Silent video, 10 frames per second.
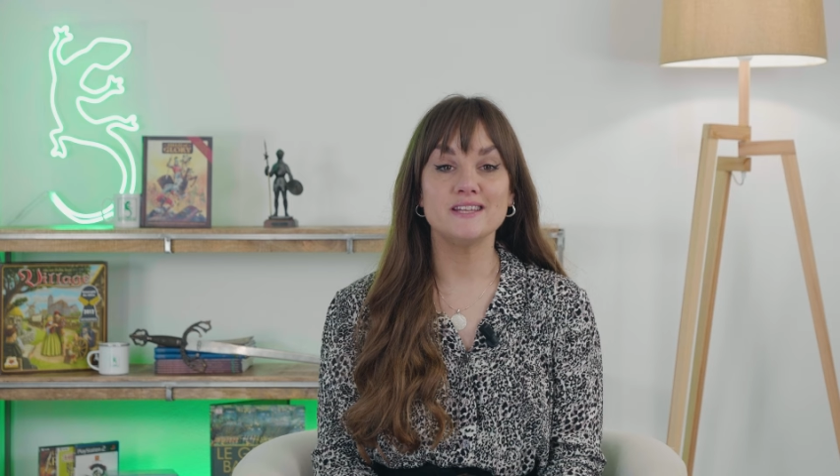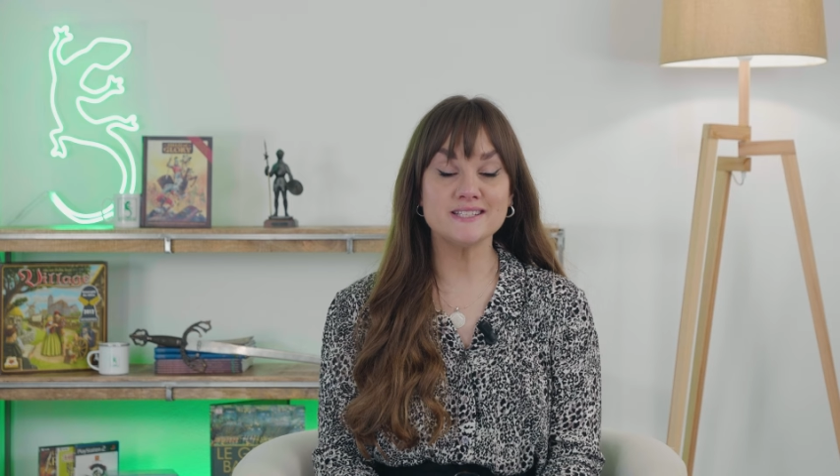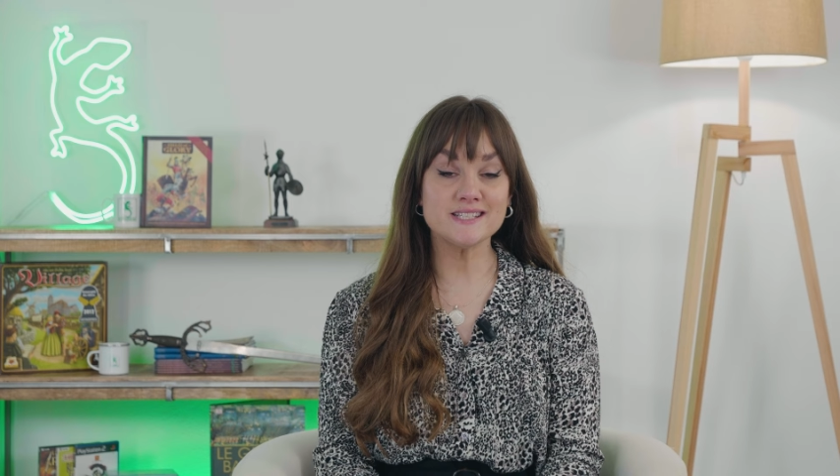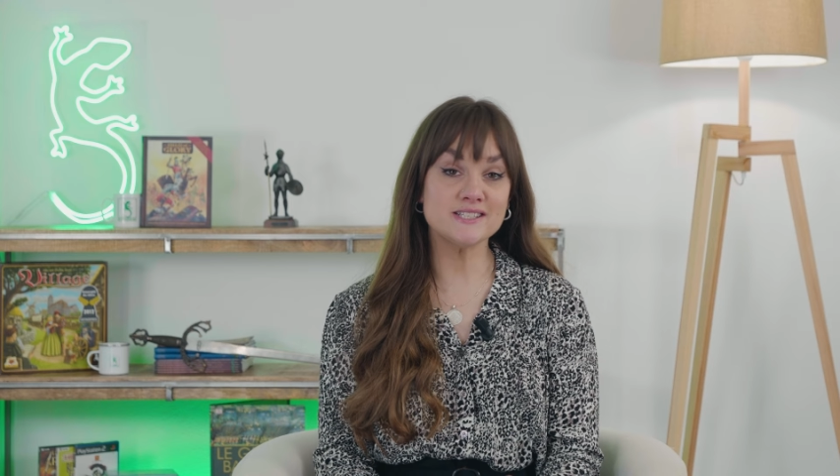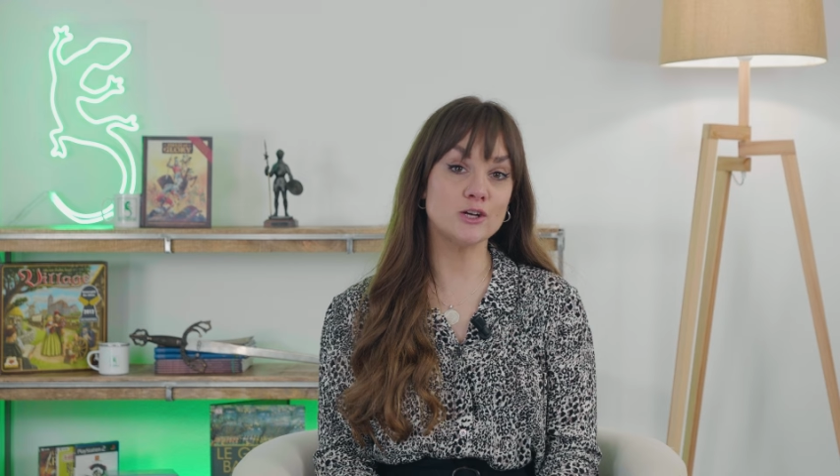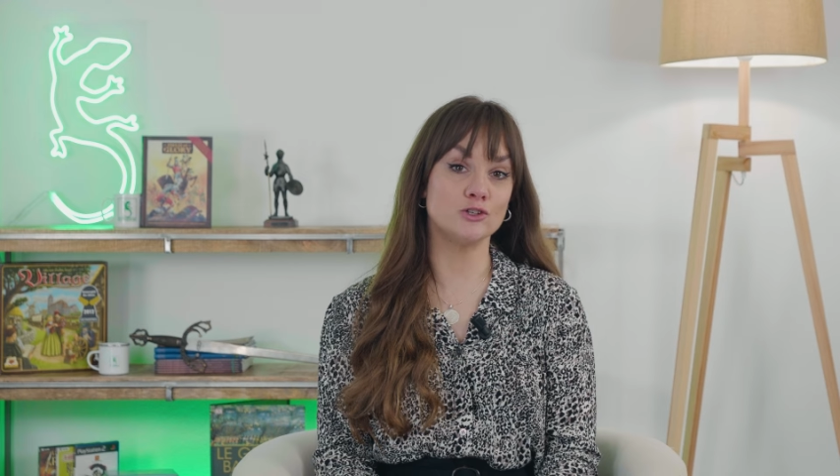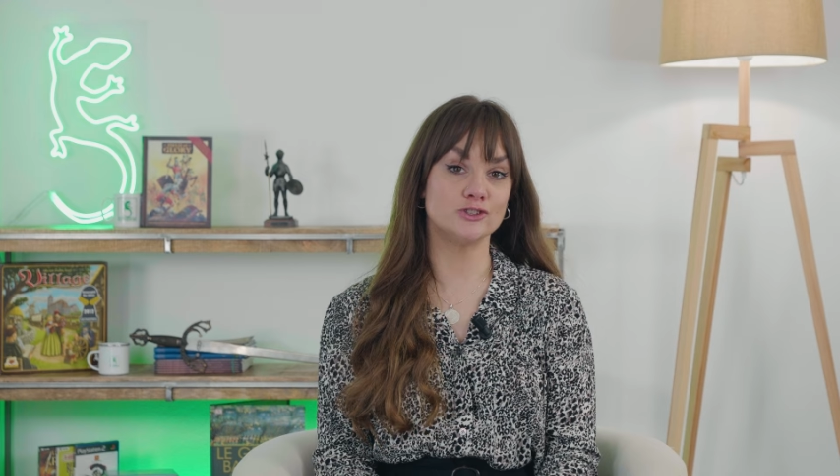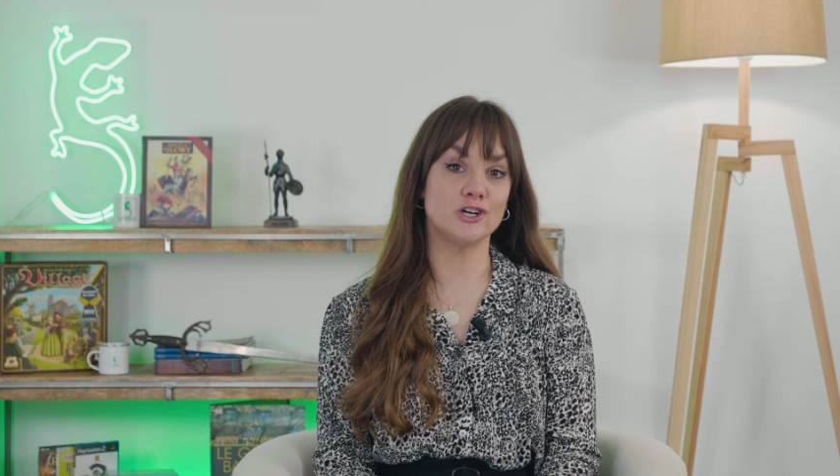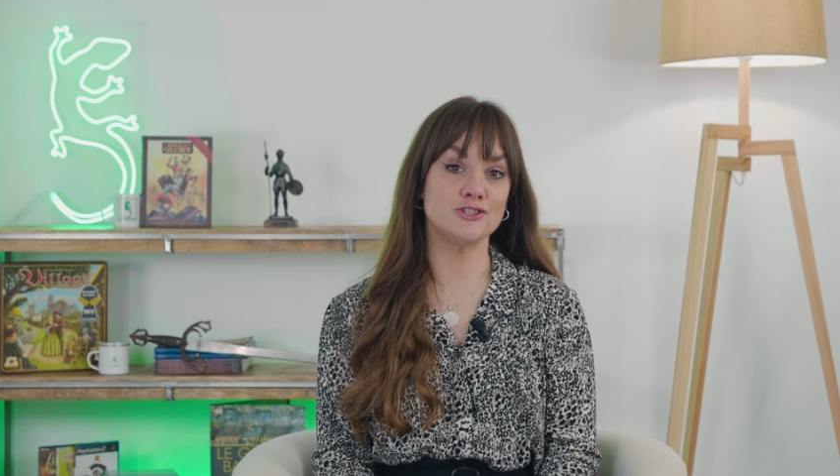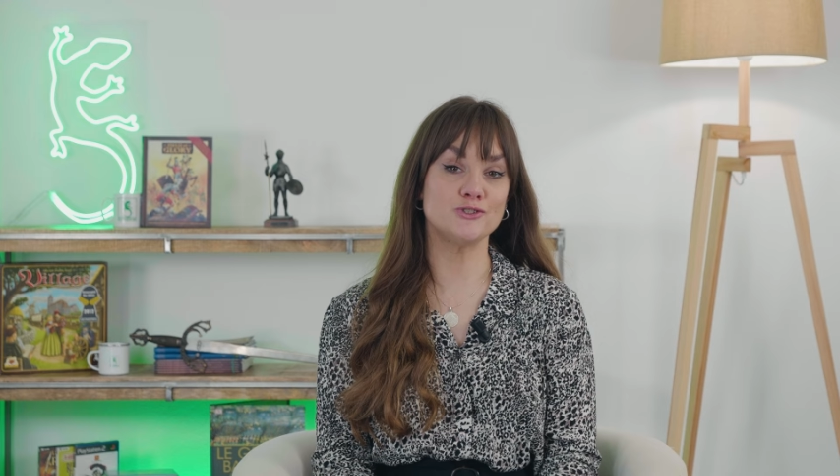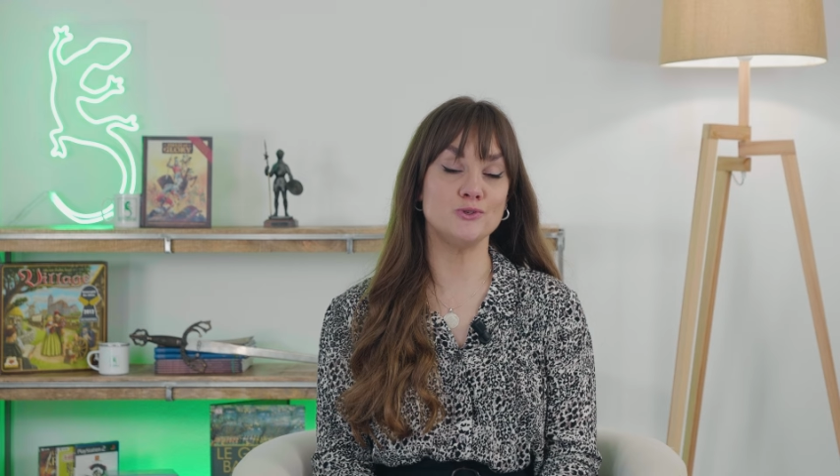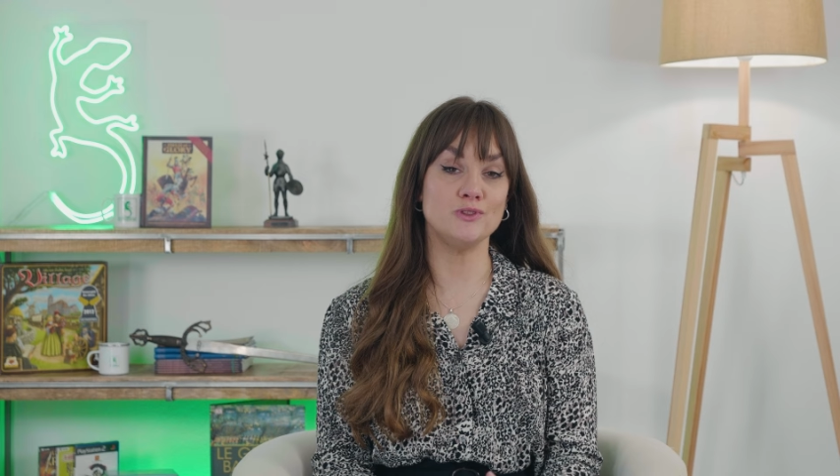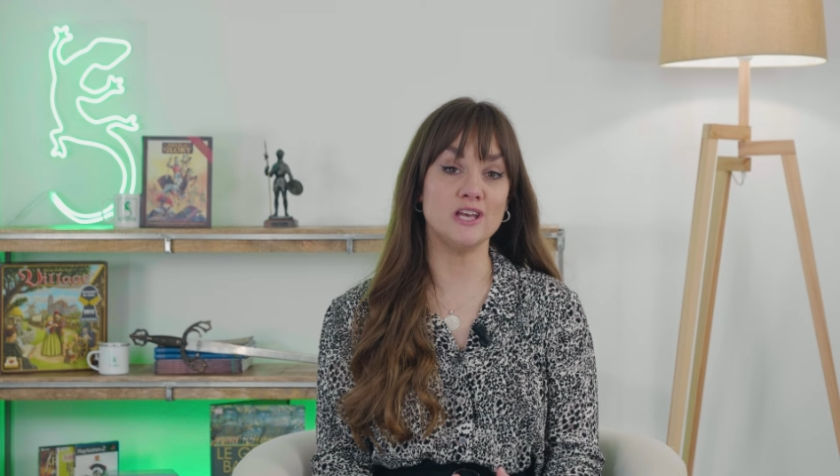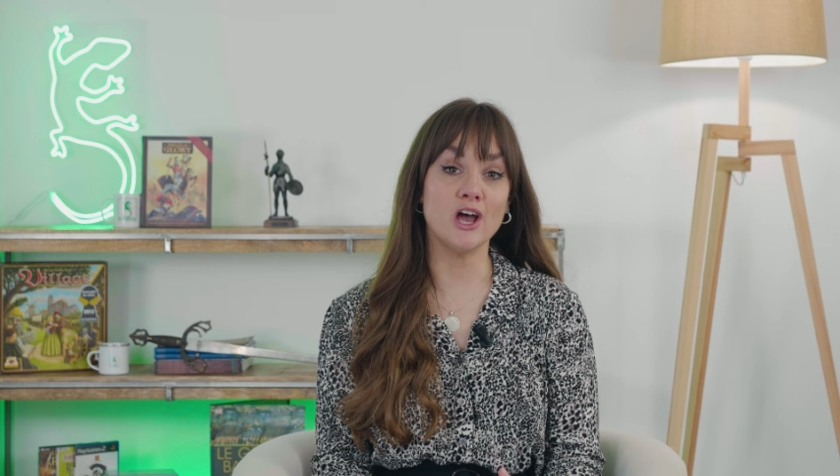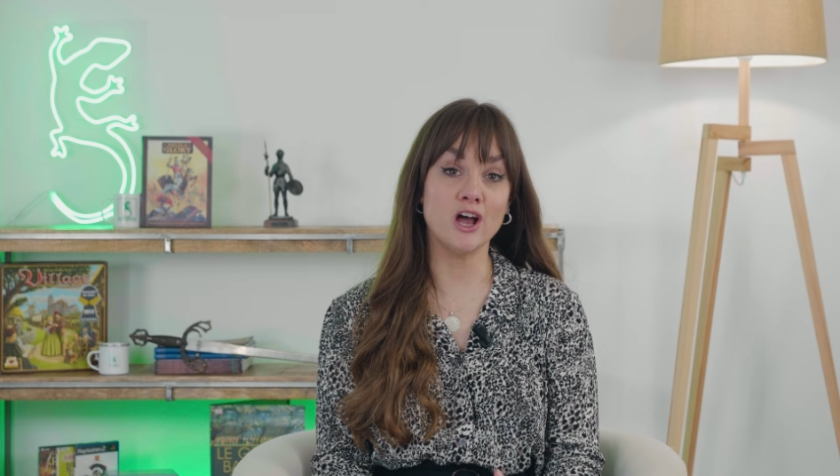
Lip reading: This is in contrast to the